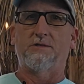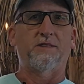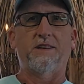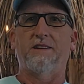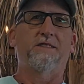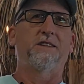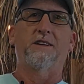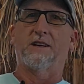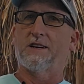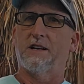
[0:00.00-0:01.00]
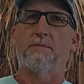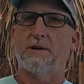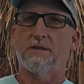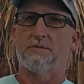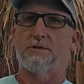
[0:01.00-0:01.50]
So it's easy to get up
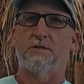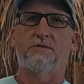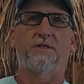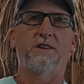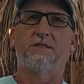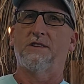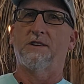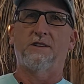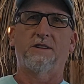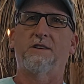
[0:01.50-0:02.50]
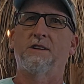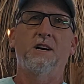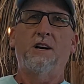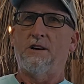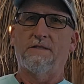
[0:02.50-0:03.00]
on the roof, easy to
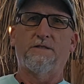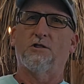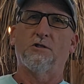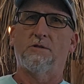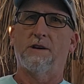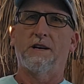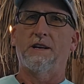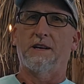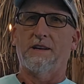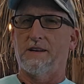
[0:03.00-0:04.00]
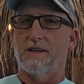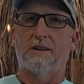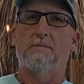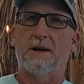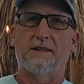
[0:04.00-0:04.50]
unfurl it and to
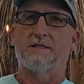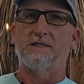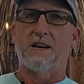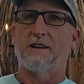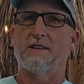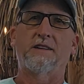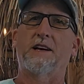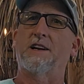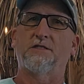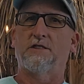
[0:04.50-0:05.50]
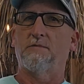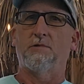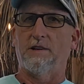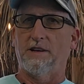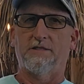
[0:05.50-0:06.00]
get it balanced out and to lash it in
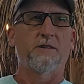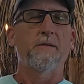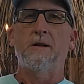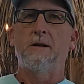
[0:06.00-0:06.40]
place.